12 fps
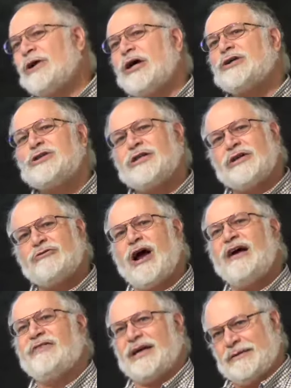reduction in
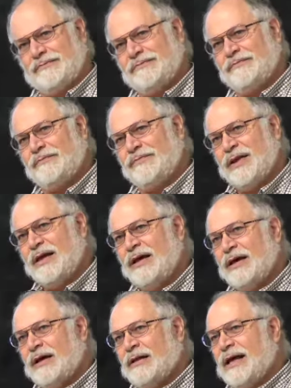driving.
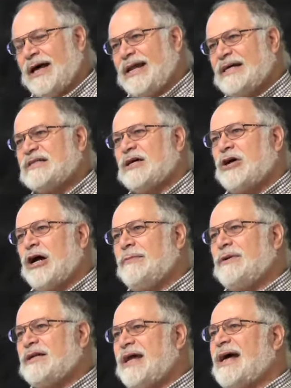That is, a
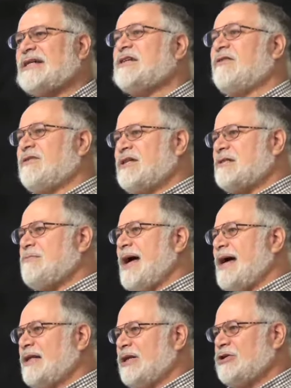carbon tax of this
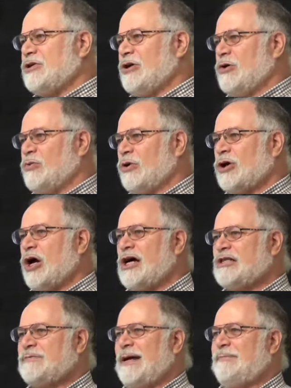magnitude will
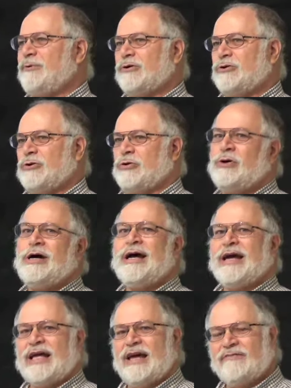cause people to
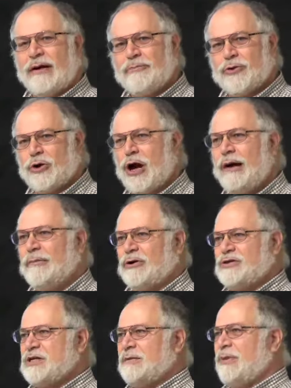give up their
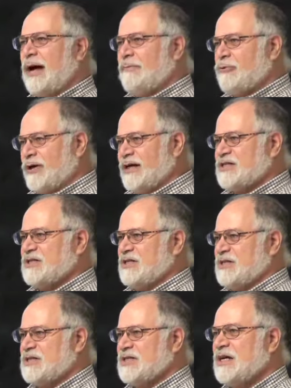Hummers and buy
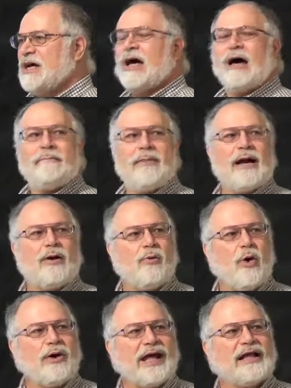Priuses, but it
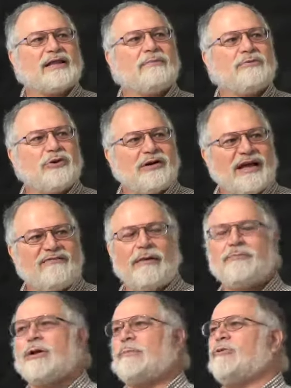won't get them to give
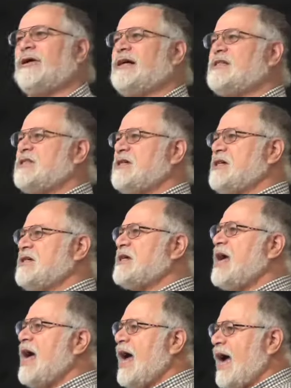up their
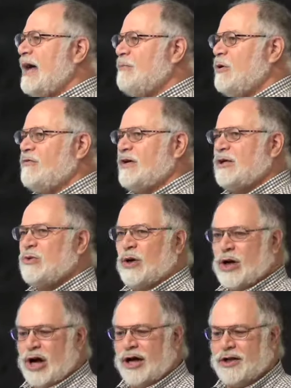Priuses and move into
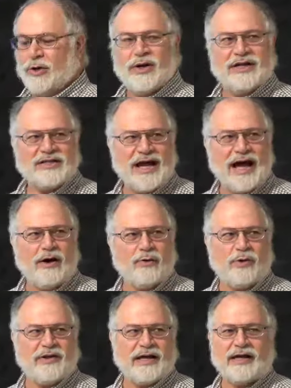a condo in town
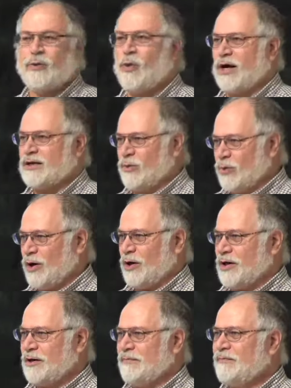where they can walk to work.